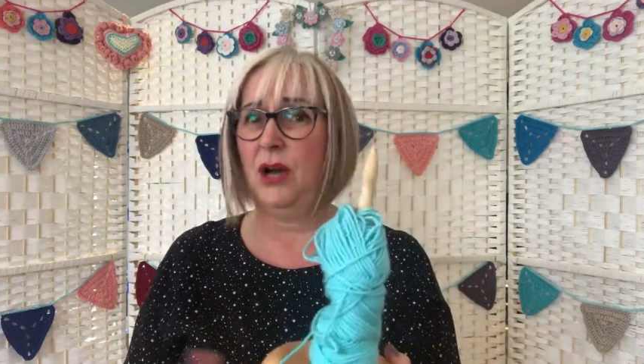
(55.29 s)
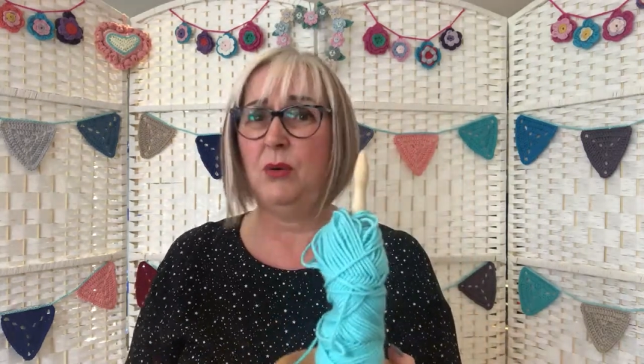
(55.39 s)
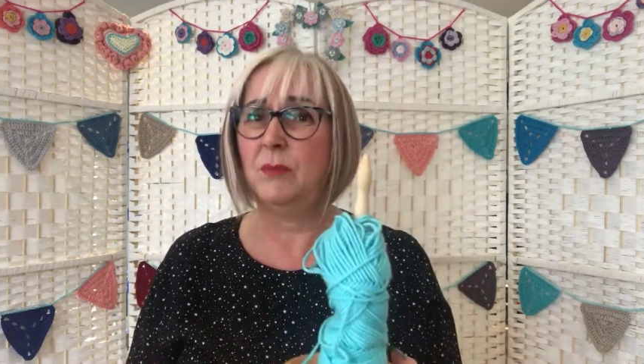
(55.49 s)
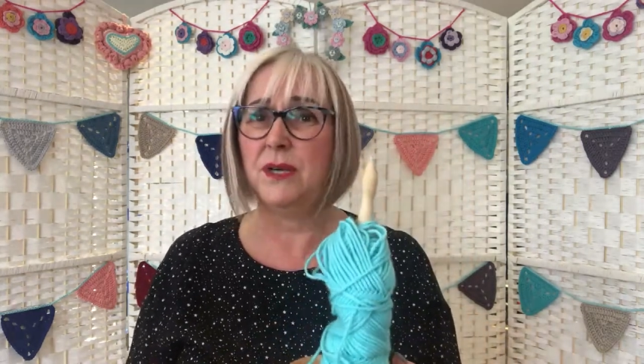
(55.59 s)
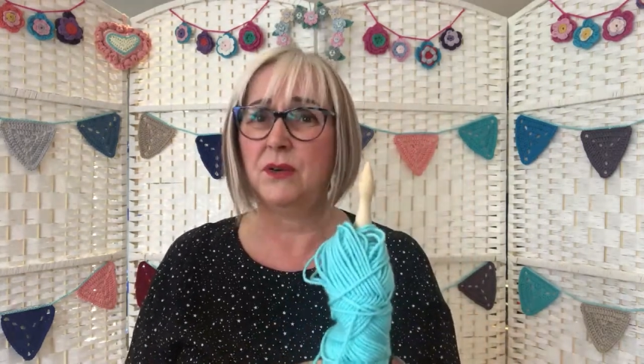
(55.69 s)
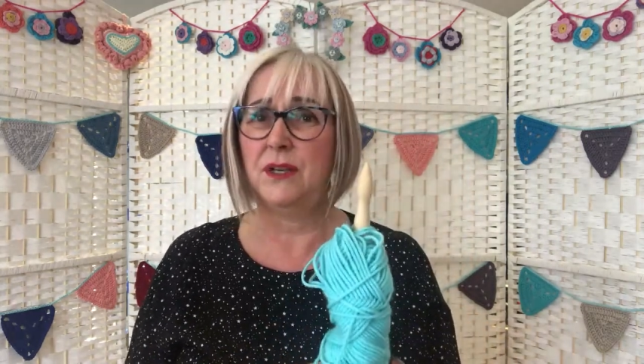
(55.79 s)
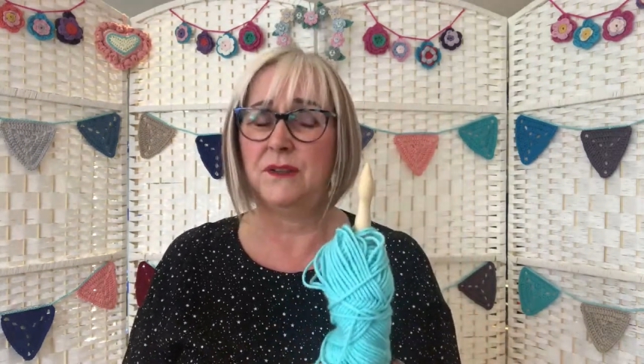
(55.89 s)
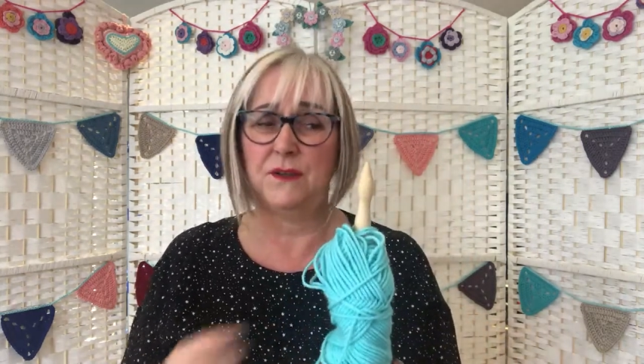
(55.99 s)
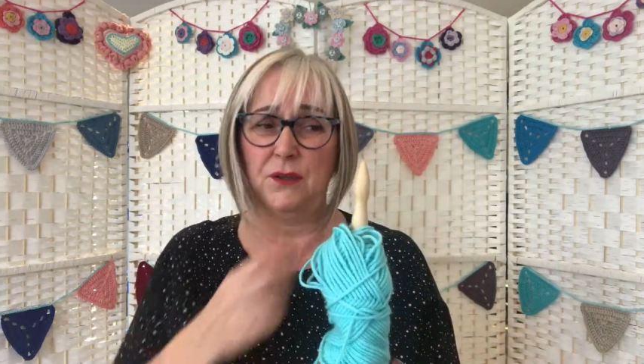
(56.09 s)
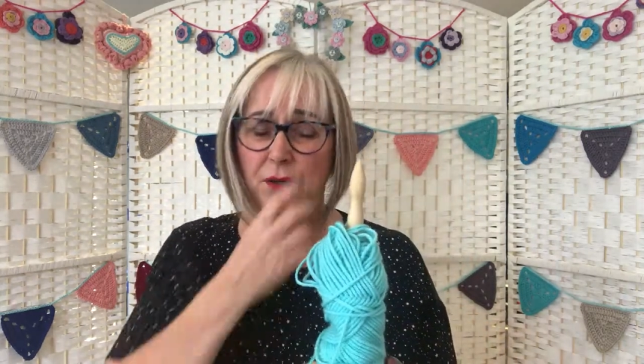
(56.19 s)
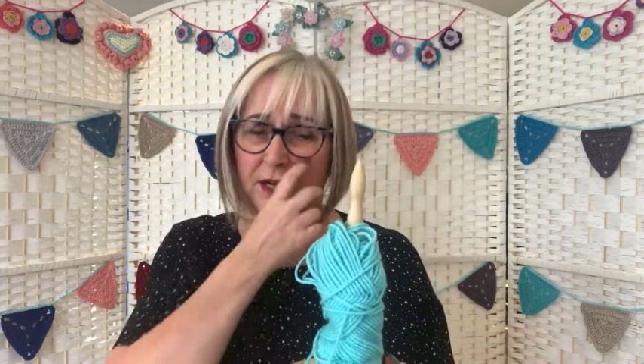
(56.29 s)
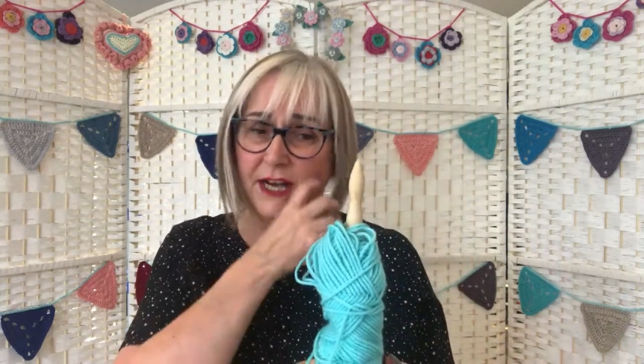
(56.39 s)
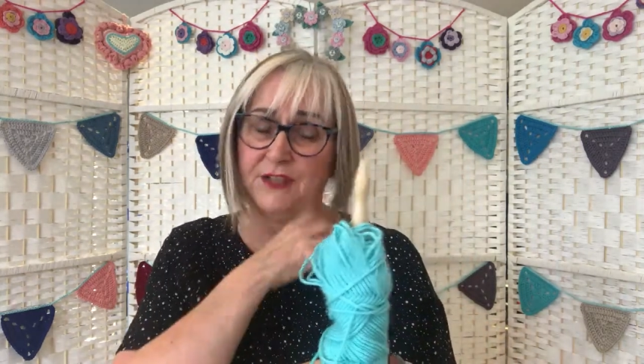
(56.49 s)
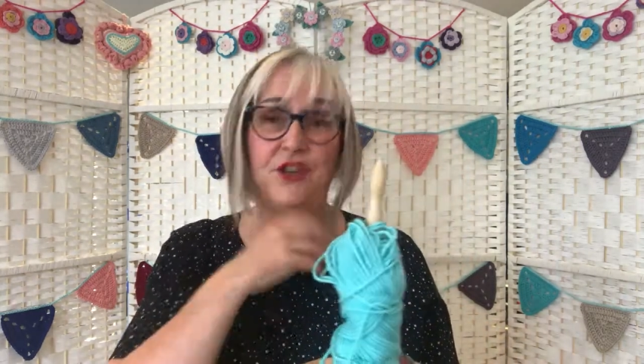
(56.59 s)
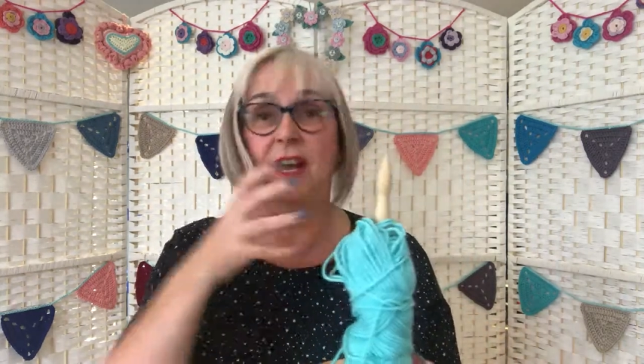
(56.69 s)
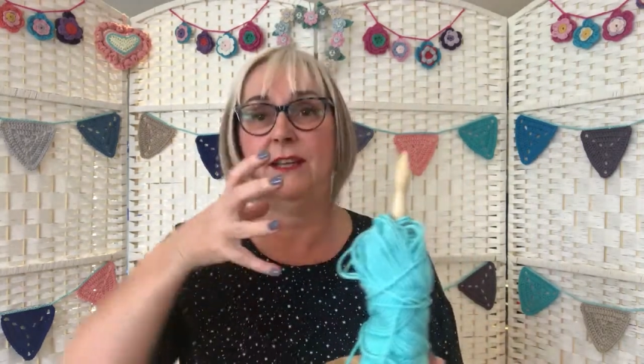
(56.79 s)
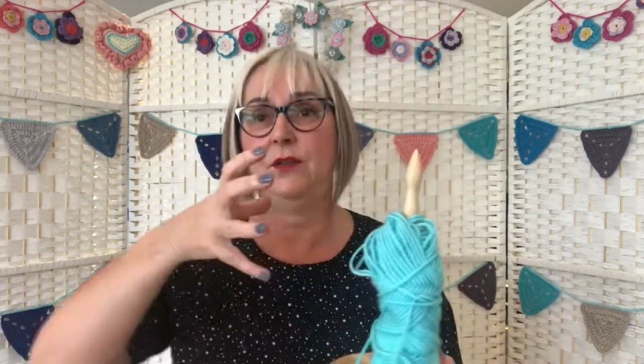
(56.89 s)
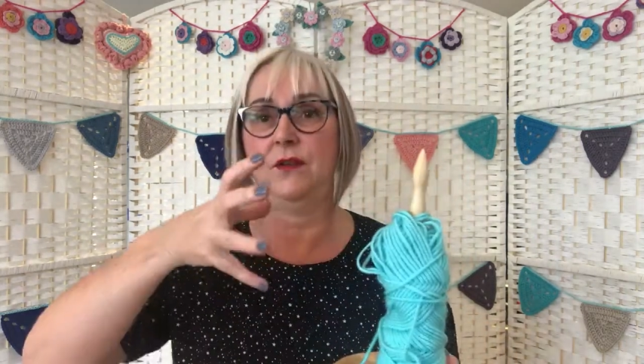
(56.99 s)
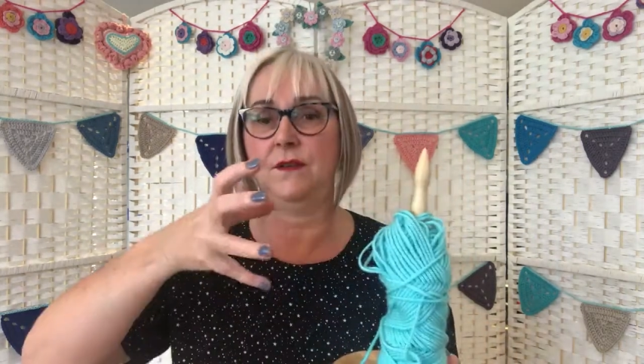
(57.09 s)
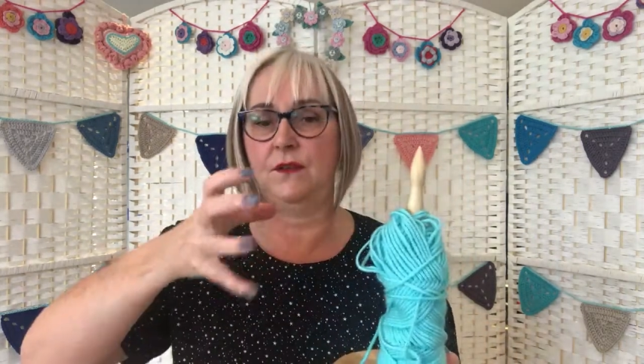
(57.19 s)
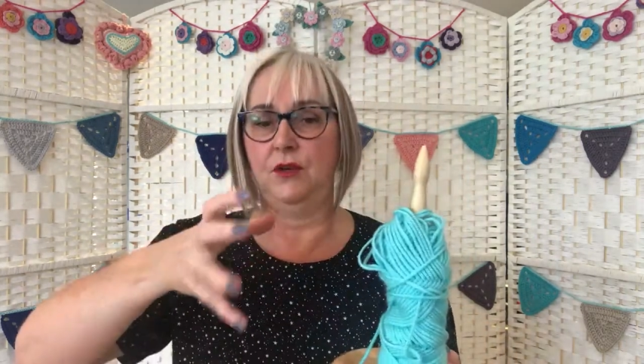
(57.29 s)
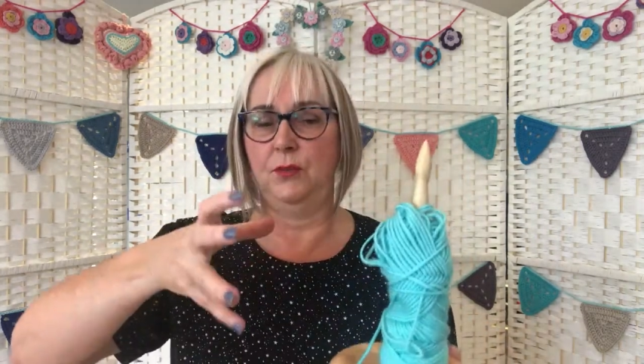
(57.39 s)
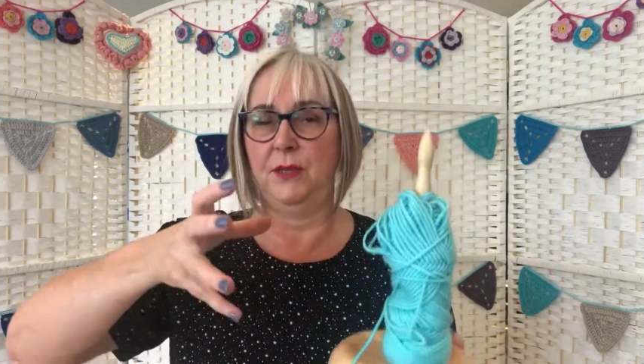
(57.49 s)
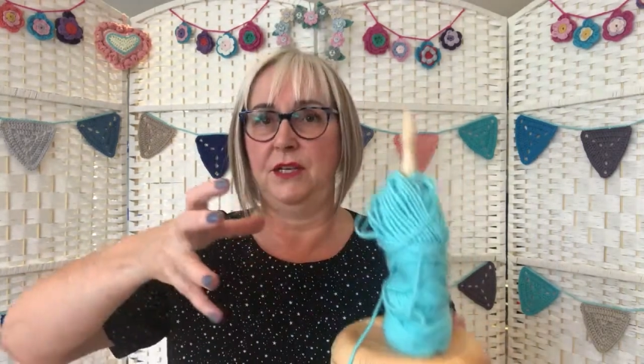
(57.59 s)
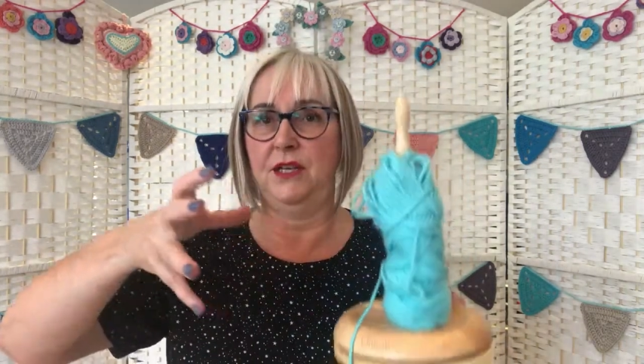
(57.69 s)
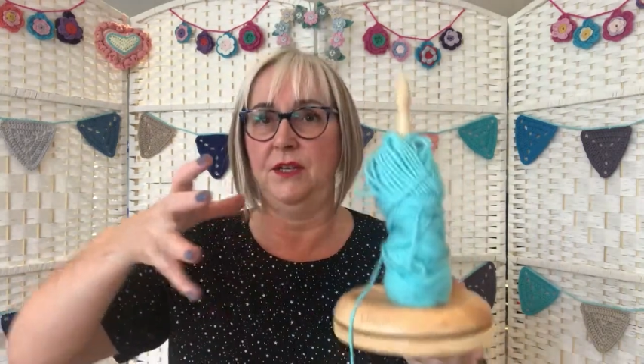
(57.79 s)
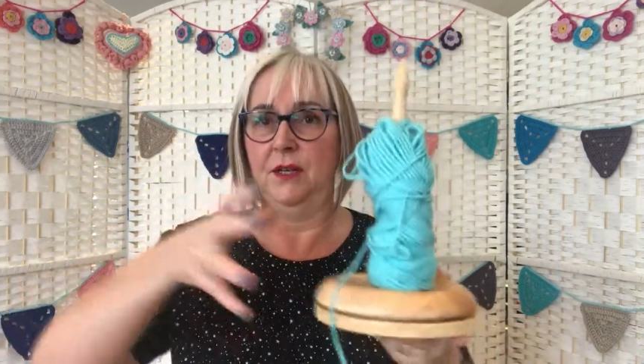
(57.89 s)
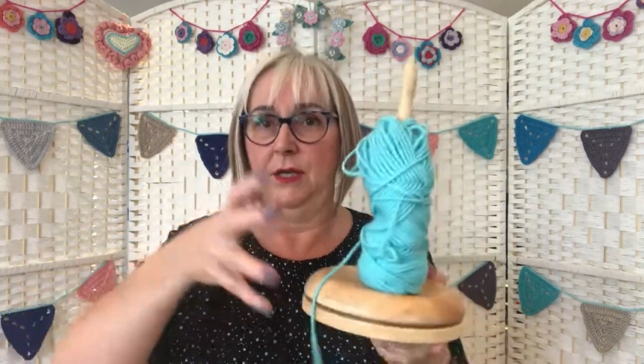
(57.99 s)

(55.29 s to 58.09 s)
oh, what am I going to do? And I tried those, do you know where you